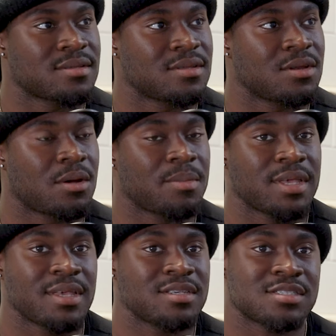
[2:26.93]
You know what I
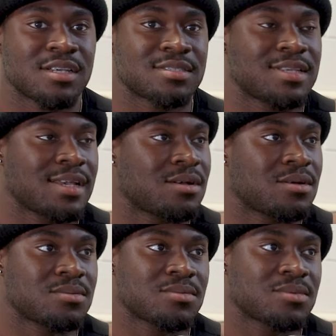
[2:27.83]
mean? He shuts
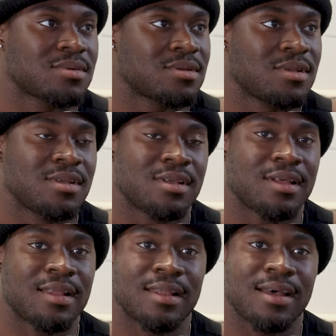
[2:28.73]
down
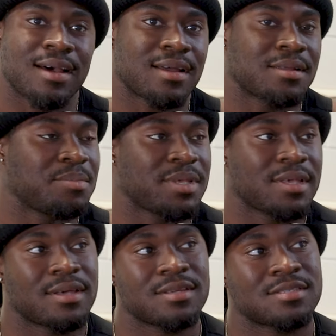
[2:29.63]
a lot of
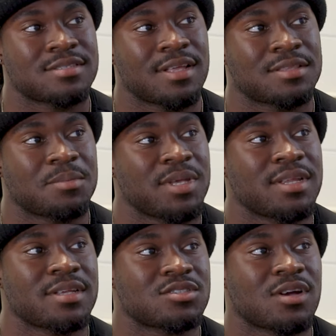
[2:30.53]
BS that the
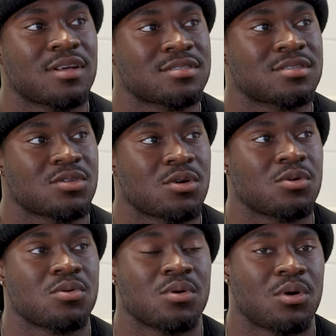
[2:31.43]
media tries to
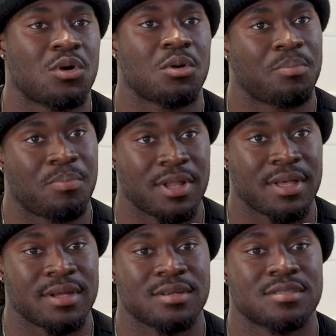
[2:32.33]
throw on
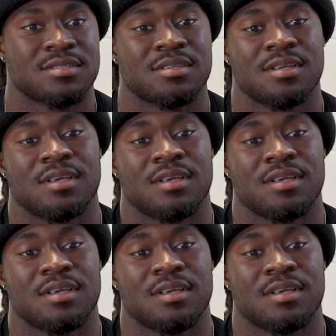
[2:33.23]
players.